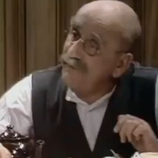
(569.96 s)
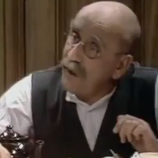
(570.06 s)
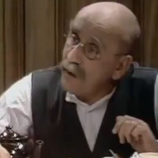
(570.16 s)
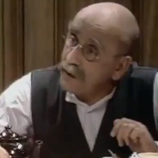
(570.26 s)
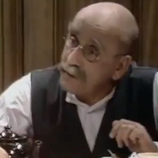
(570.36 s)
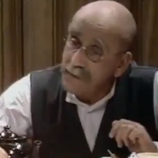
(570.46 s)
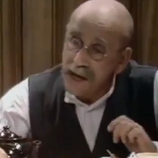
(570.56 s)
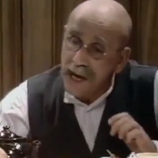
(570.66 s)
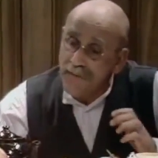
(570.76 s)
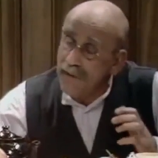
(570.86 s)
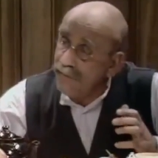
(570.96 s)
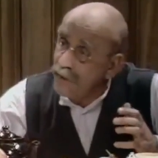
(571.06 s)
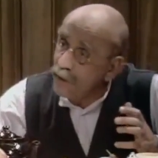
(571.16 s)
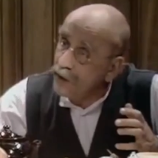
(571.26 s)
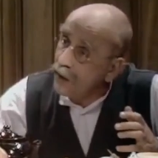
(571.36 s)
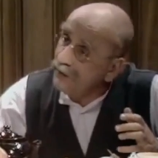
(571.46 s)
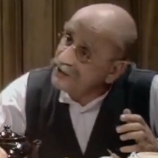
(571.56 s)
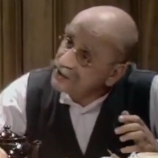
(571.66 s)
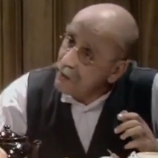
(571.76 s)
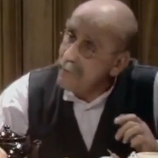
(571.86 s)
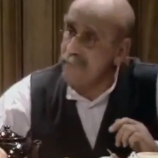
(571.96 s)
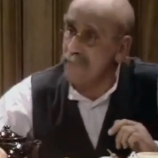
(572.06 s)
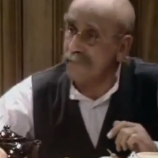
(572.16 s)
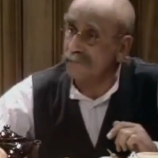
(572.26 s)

Fock, he revealed it on a song.